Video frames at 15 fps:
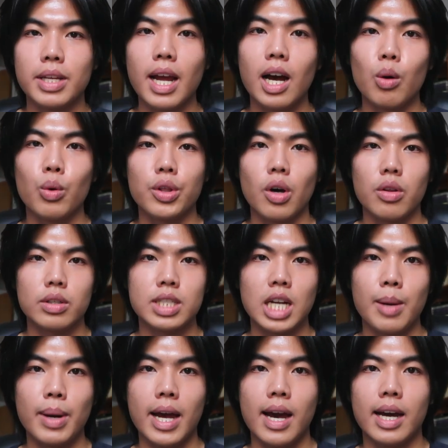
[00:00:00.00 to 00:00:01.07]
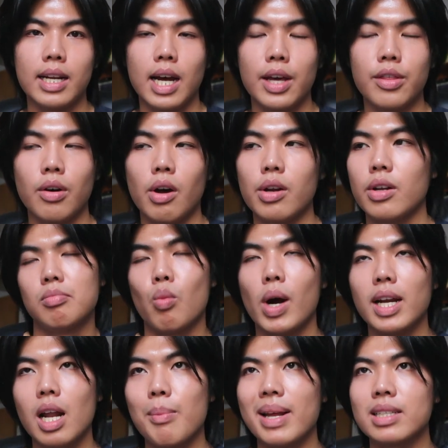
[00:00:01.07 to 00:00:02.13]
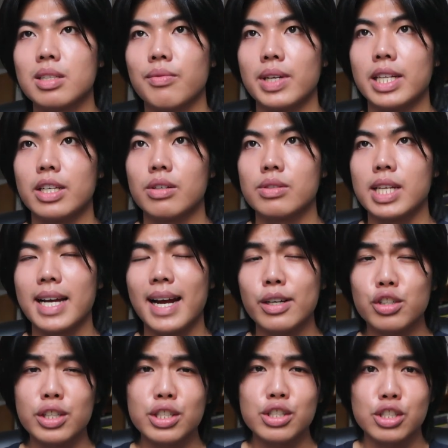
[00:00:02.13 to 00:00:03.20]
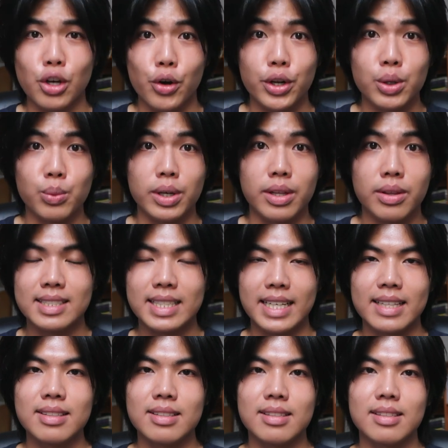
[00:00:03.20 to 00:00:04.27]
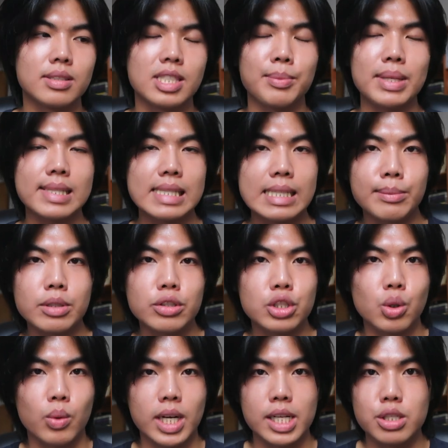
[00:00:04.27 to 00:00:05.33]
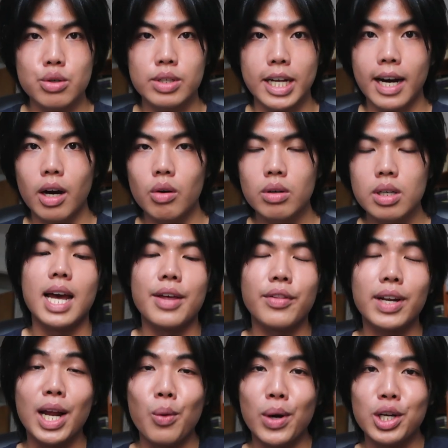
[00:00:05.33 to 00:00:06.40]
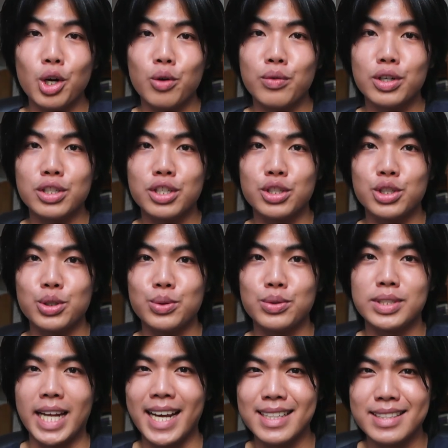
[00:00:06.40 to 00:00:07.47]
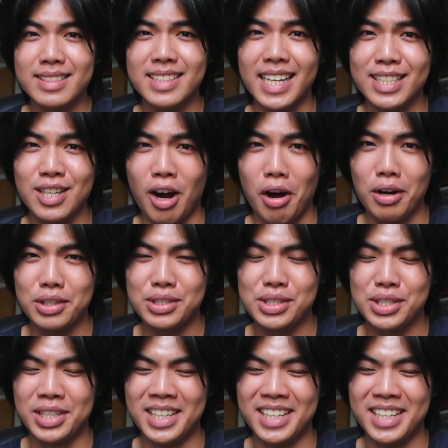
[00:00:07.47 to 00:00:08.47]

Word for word: But yeah, with all the time I had, I thought, why not make some videos? I actually started with skits, something similar to what I do now. And then I went over to do dance TikToks.